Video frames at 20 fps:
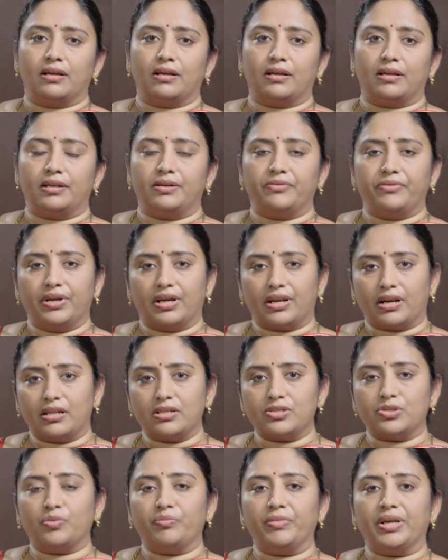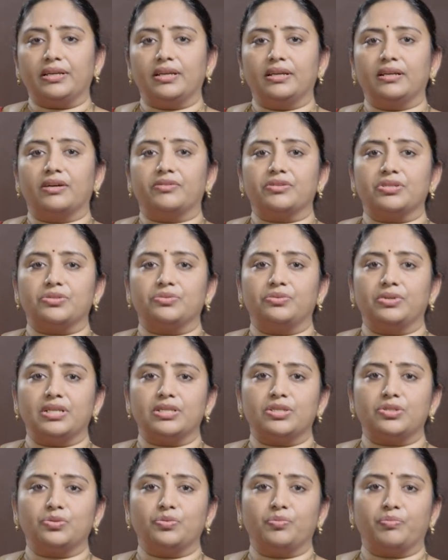And we are also making our
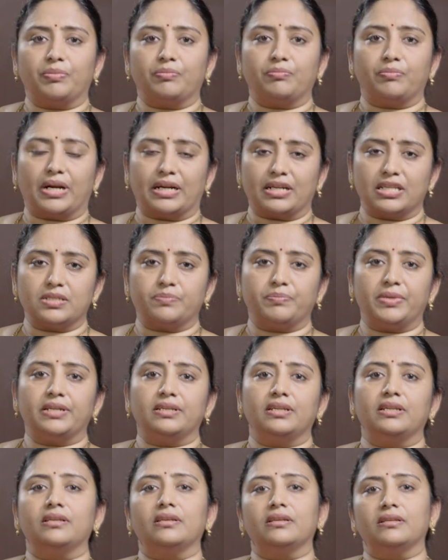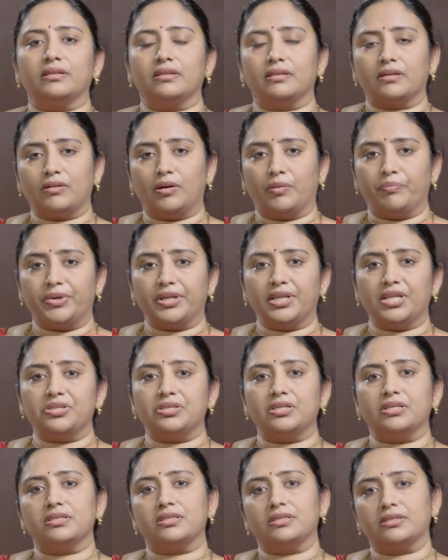students to participate in
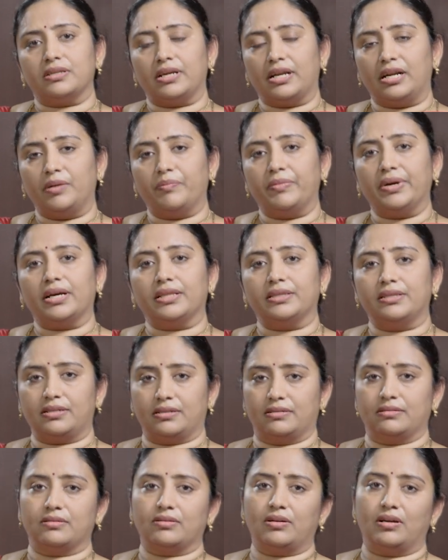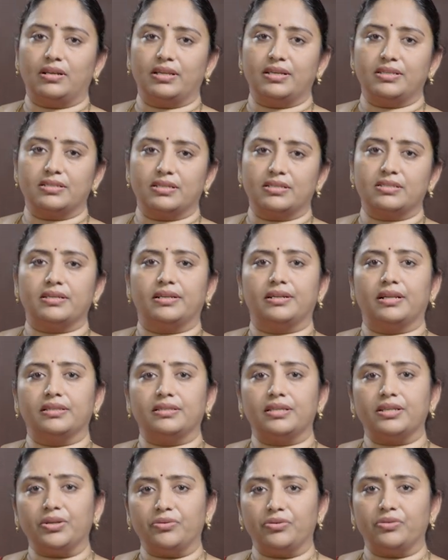competitions held by other colleges and
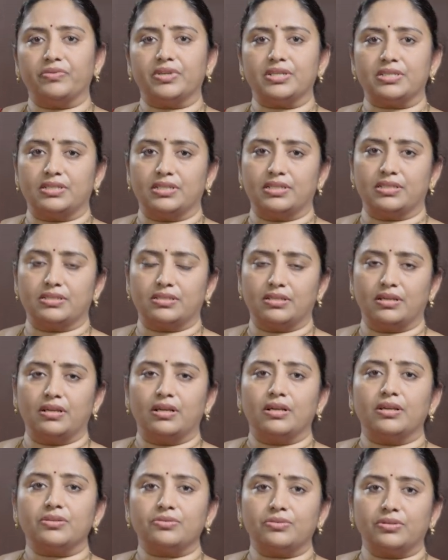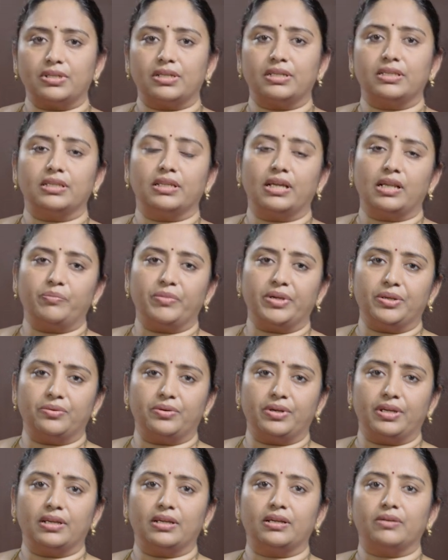other universities, so that they will be
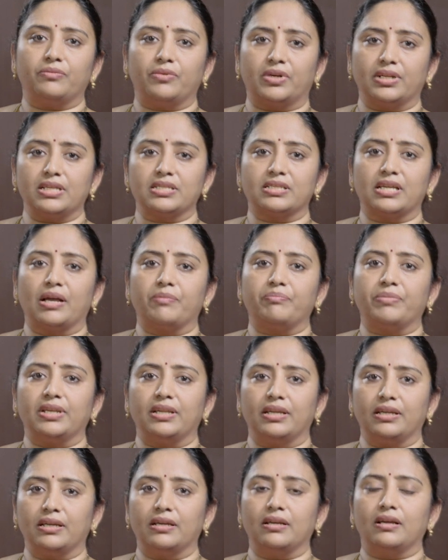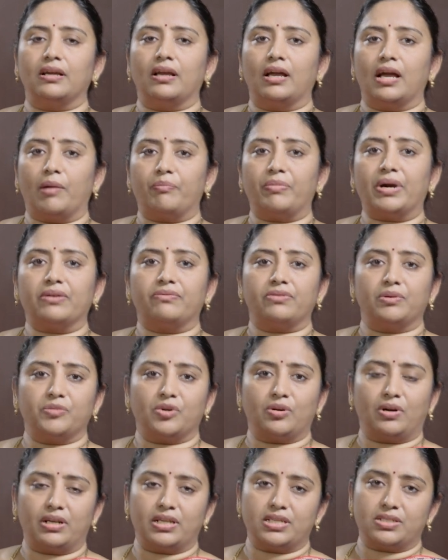knowing what is happening apart from
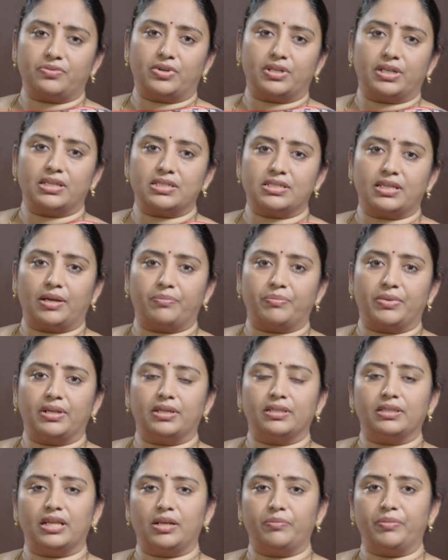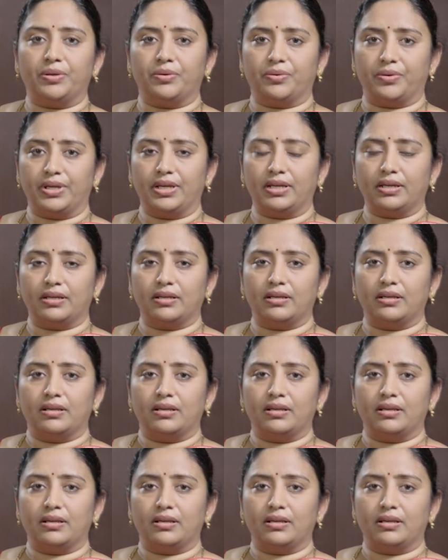college, what is happening they will be knowing.